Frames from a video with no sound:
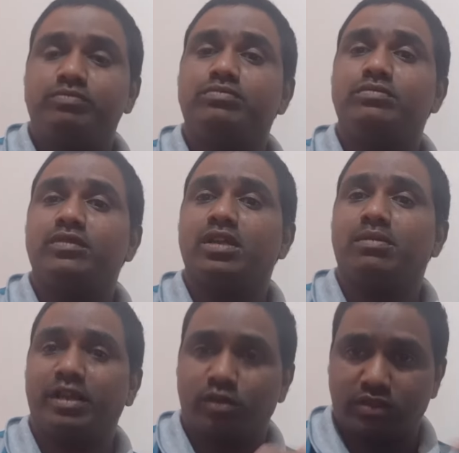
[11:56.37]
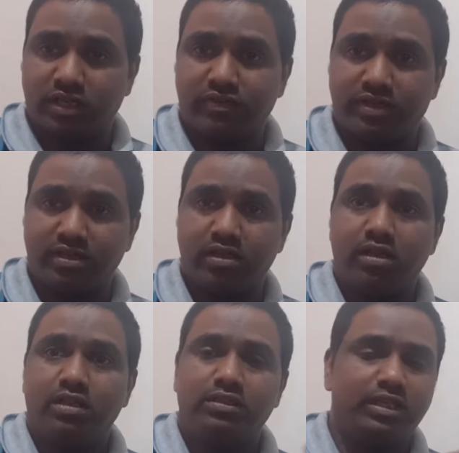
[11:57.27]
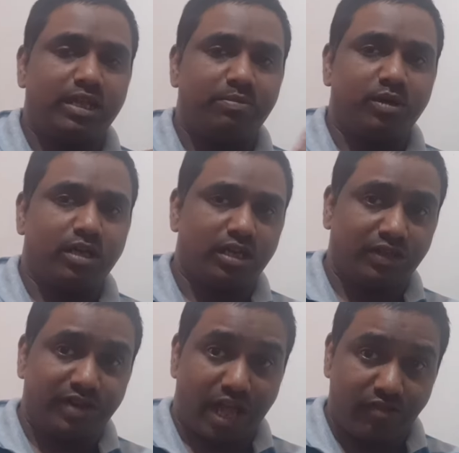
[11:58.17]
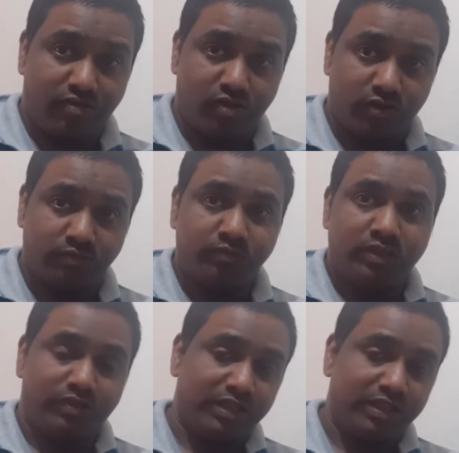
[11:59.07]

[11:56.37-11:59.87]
Microsoft, they keep on, or even iPhone, when